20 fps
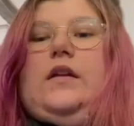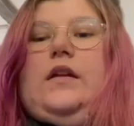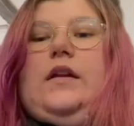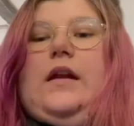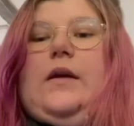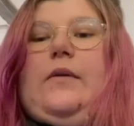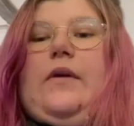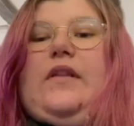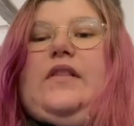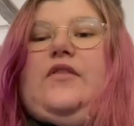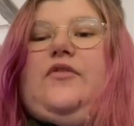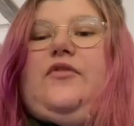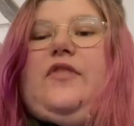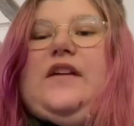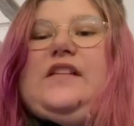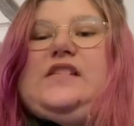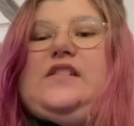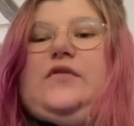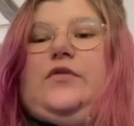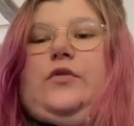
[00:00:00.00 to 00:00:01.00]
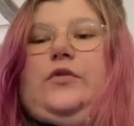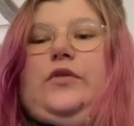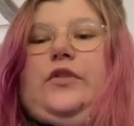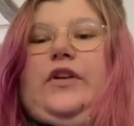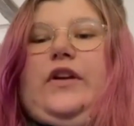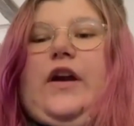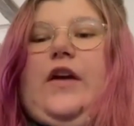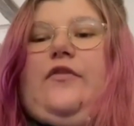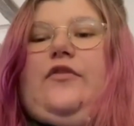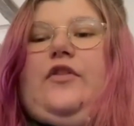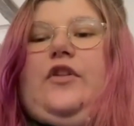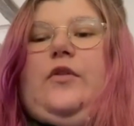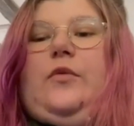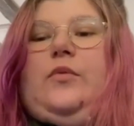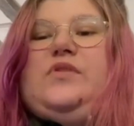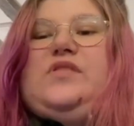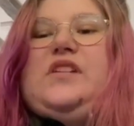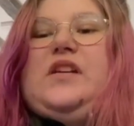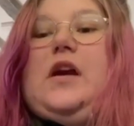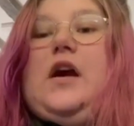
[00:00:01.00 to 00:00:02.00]
Now at the festival, the governor
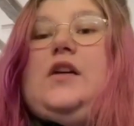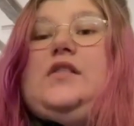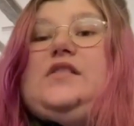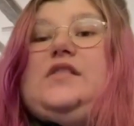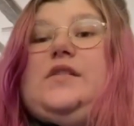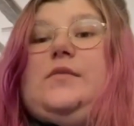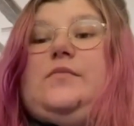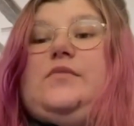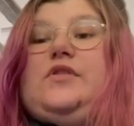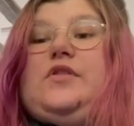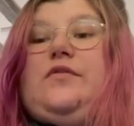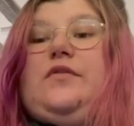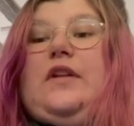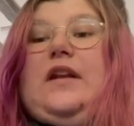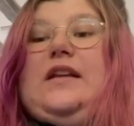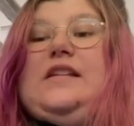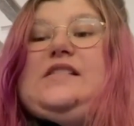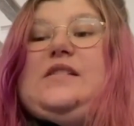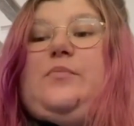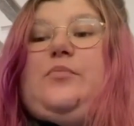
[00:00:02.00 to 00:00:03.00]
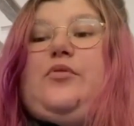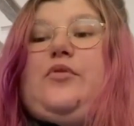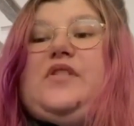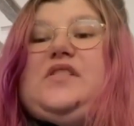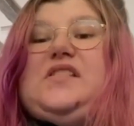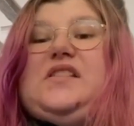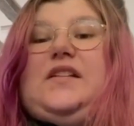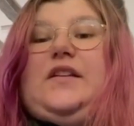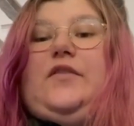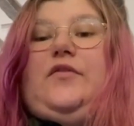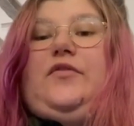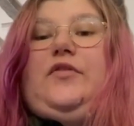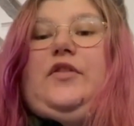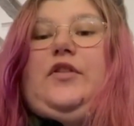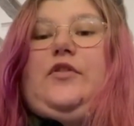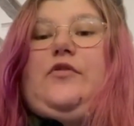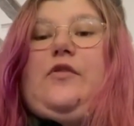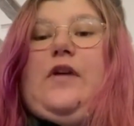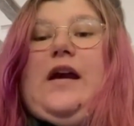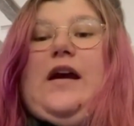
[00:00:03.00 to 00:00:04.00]
was accustomed to release a prisoner for the
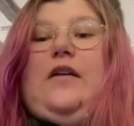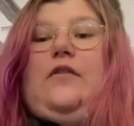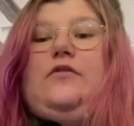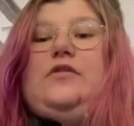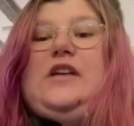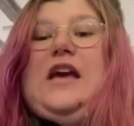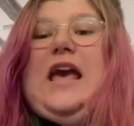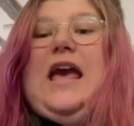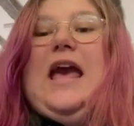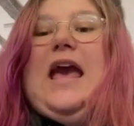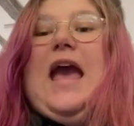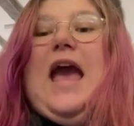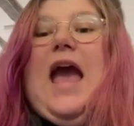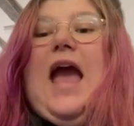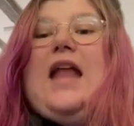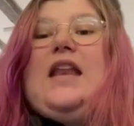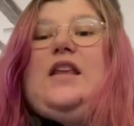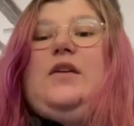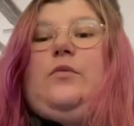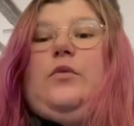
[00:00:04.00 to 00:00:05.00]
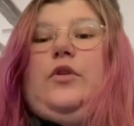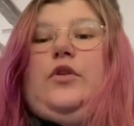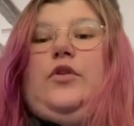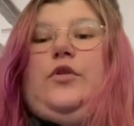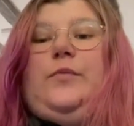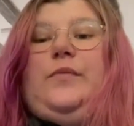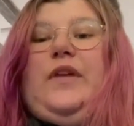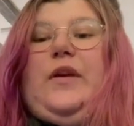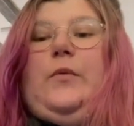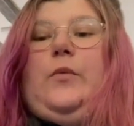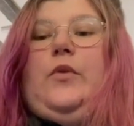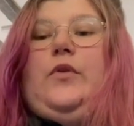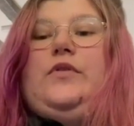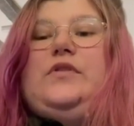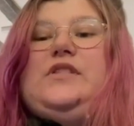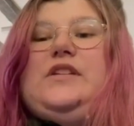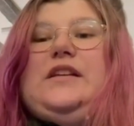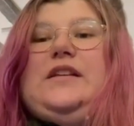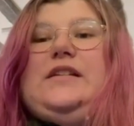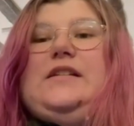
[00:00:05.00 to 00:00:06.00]
crowd, anyone whom they
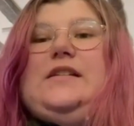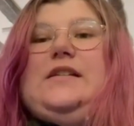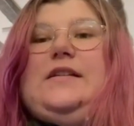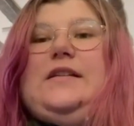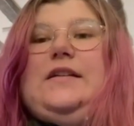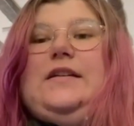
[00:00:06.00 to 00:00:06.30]
wanted.